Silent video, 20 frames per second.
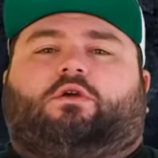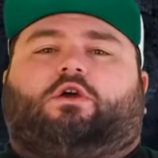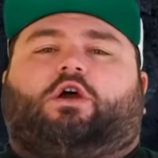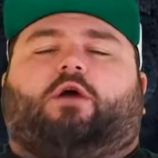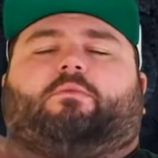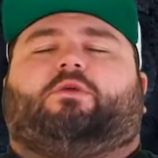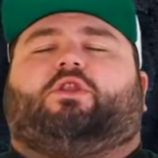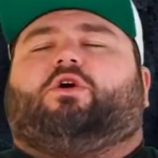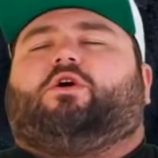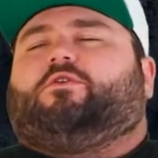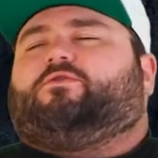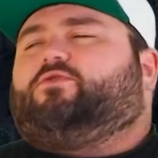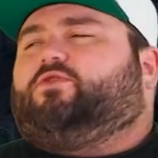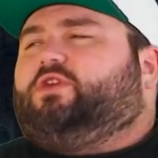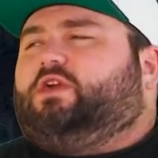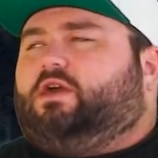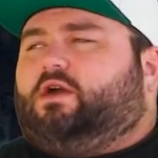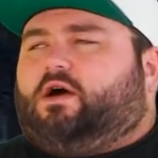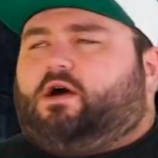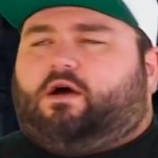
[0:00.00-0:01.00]
Coming off
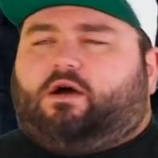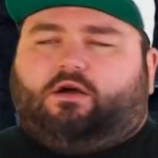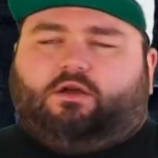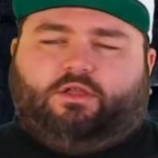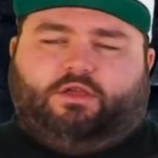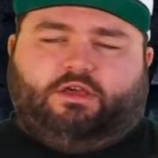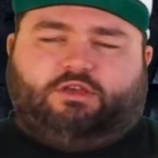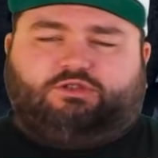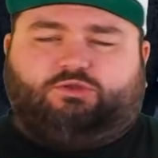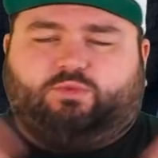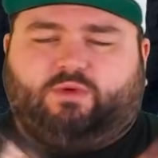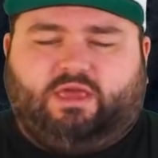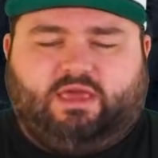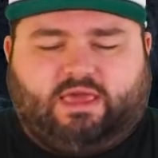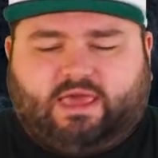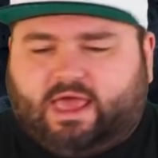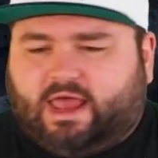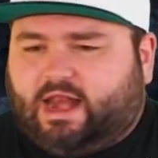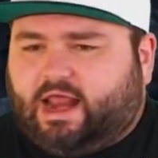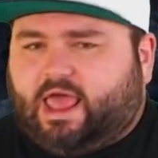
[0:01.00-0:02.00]
the ugliest
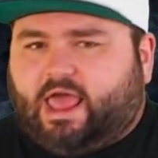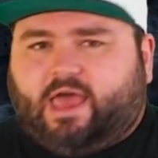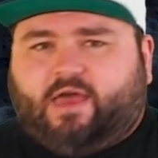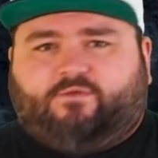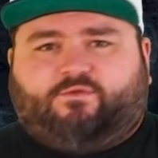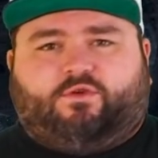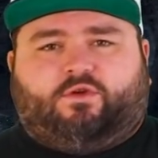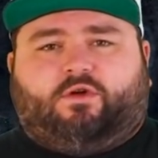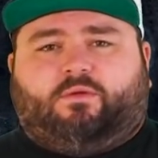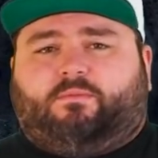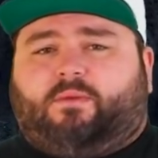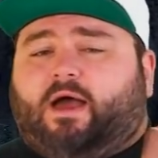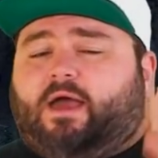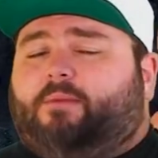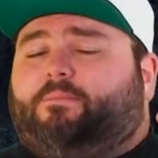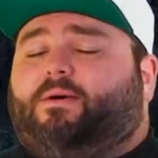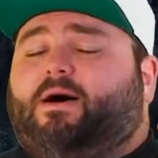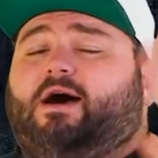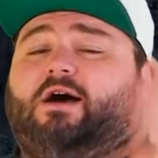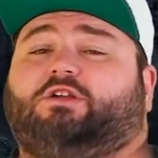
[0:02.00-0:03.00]
weekend ever, my
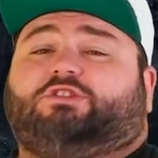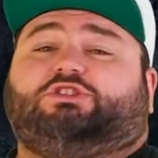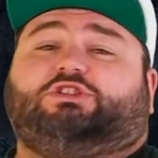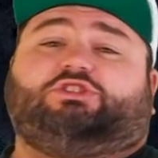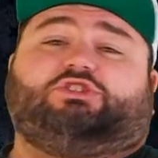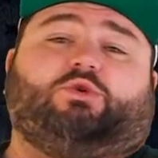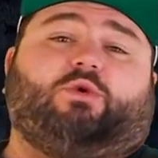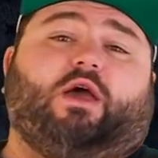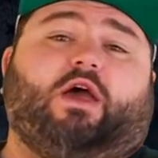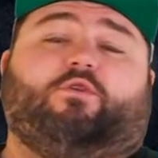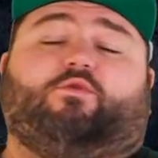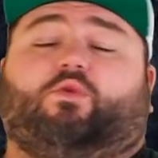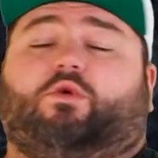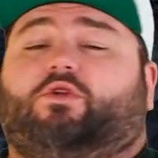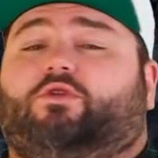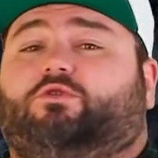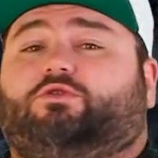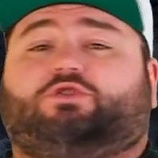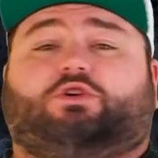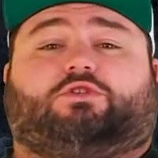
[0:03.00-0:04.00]
apologies to
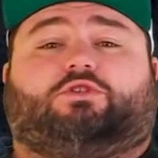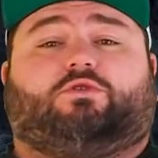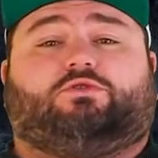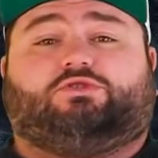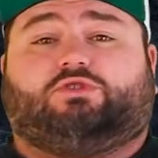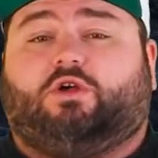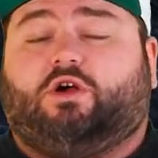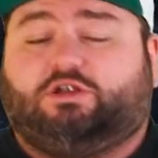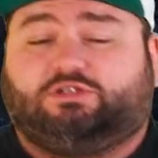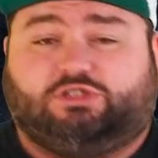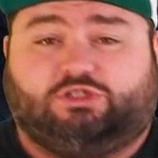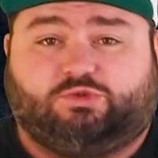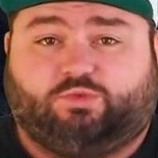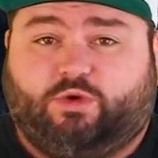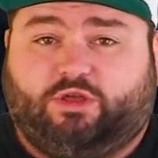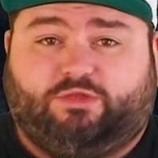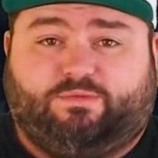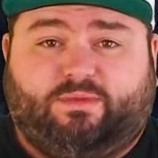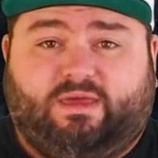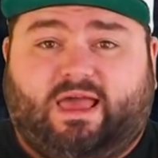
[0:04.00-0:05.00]
everyone who took those losses
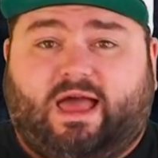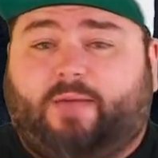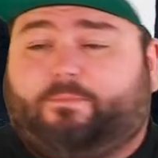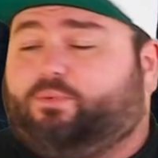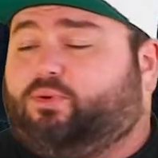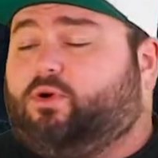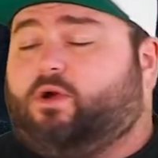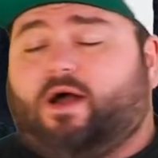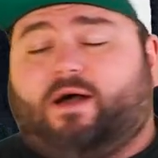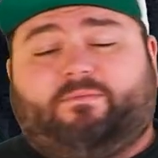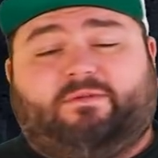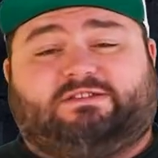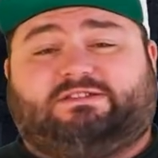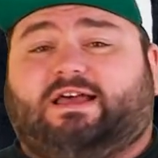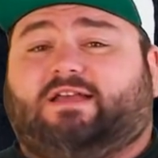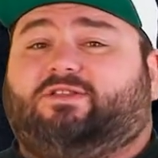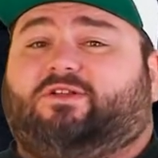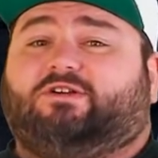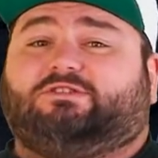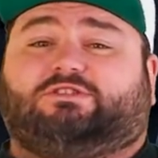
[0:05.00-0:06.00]
with me. I promise
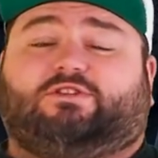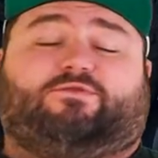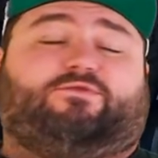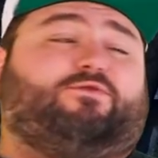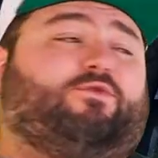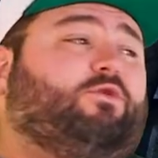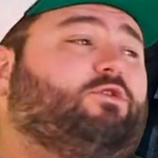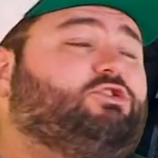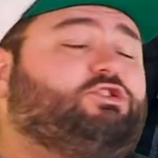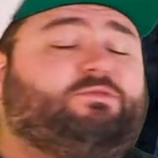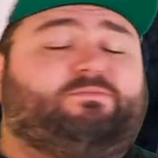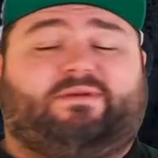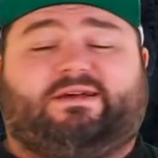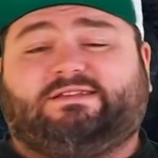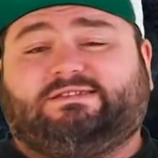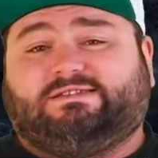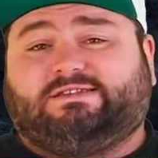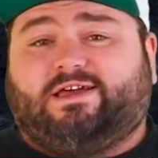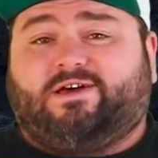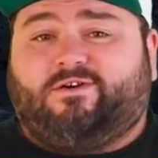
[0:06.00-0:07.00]
I lost a fortune
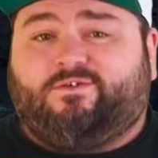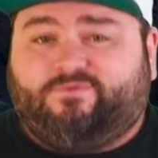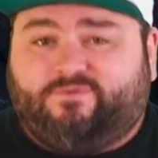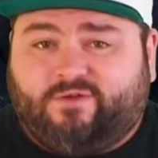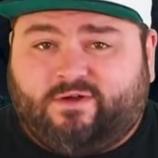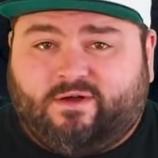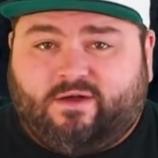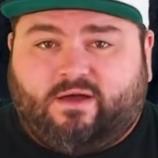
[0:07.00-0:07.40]
myself.